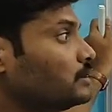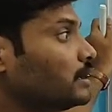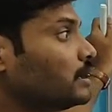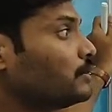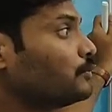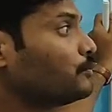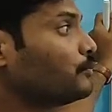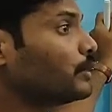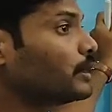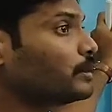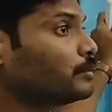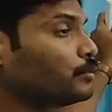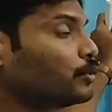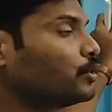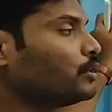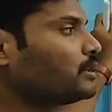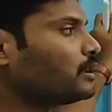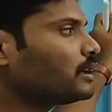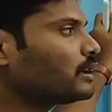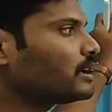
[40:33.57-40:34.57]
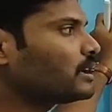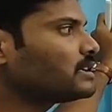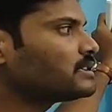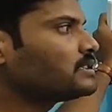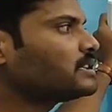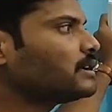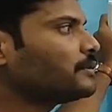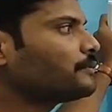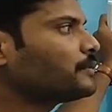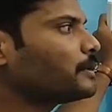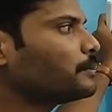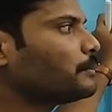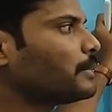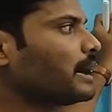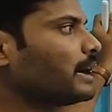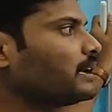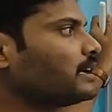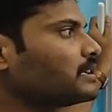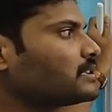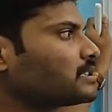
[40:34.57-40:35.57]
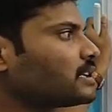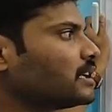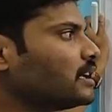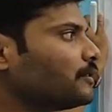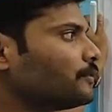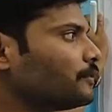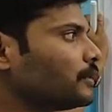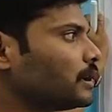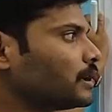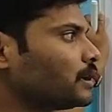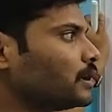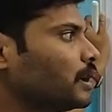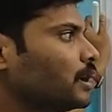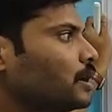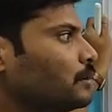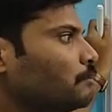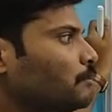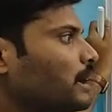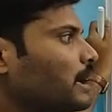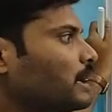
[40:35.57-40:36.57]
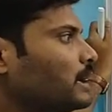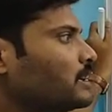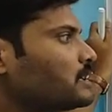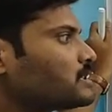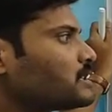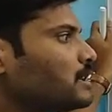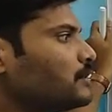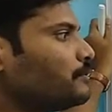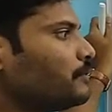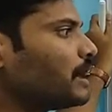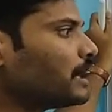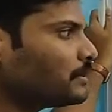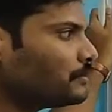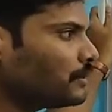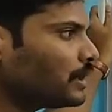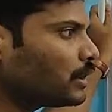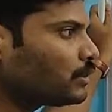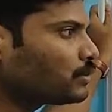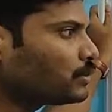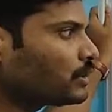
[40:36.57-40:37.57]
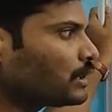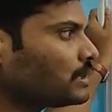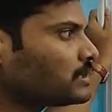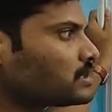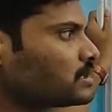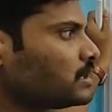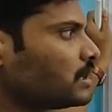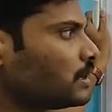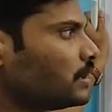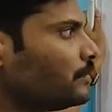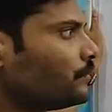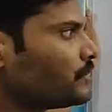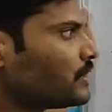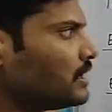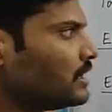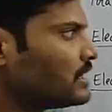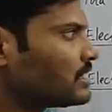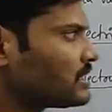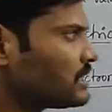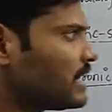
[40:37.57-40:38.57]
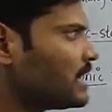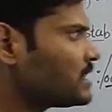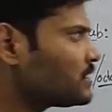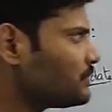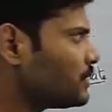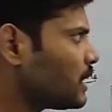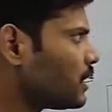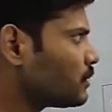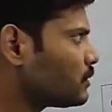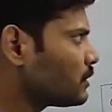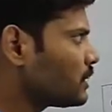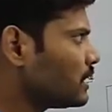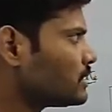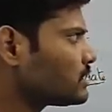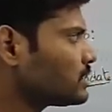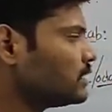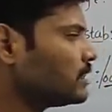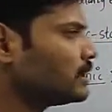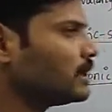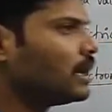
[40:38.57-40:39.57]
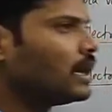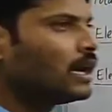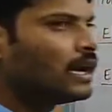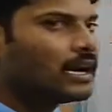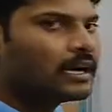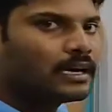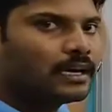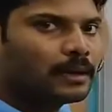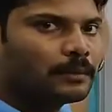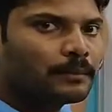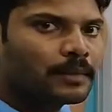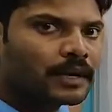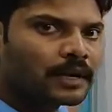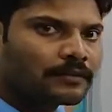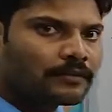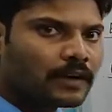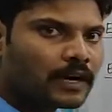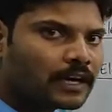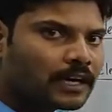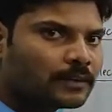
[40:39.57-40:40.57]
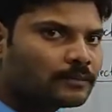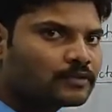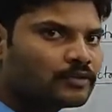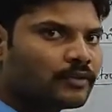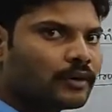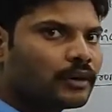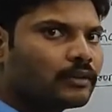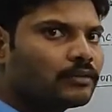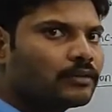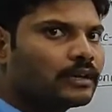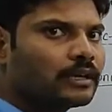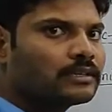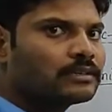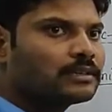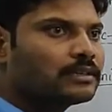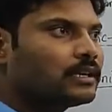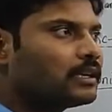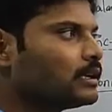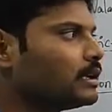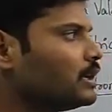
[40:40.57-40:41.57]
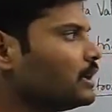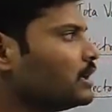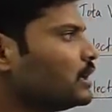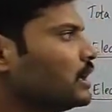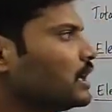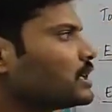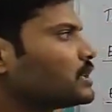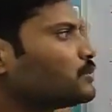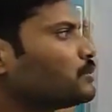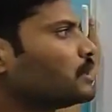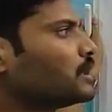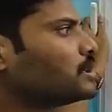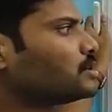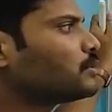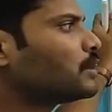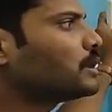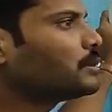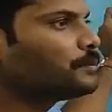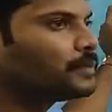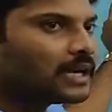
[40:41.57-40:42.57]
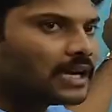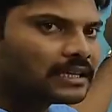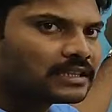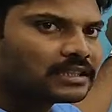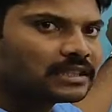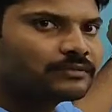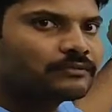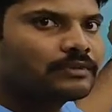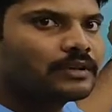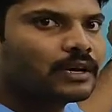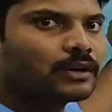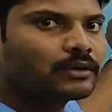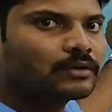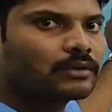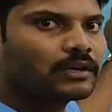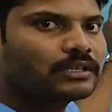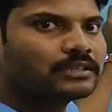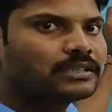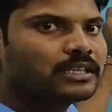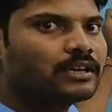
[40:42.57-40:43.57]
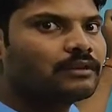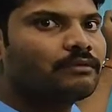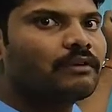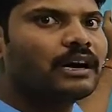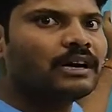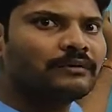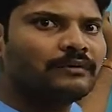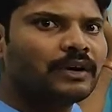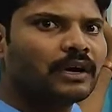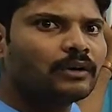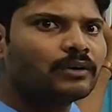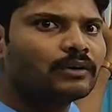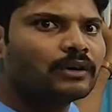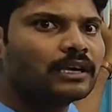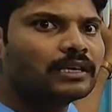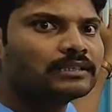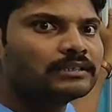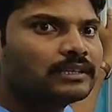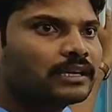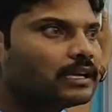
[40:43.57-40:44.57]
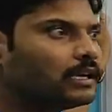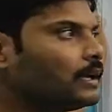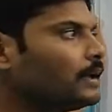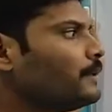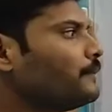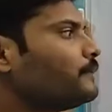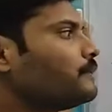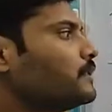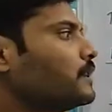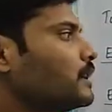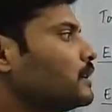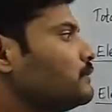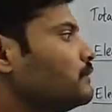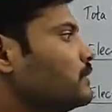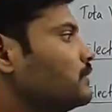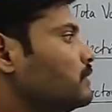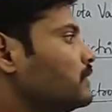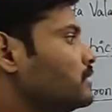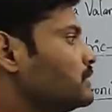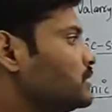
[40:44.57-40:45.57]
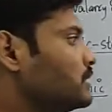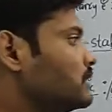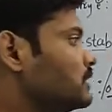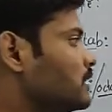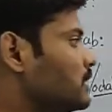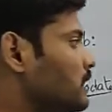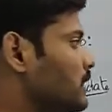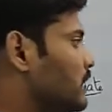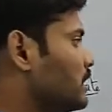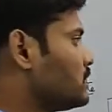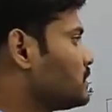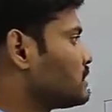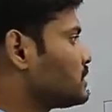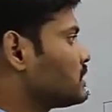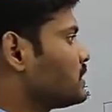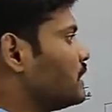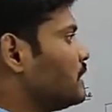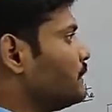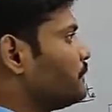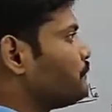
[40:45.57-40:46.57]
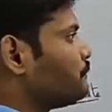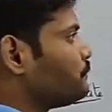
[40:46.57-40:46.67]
Then one more trick is there for minus I effect. Minus I, what we have to consider? Distance we have to consider, or number of atoms we have to consider. Next one is what branching we have to consider. What we have to consider, that we will see in the next.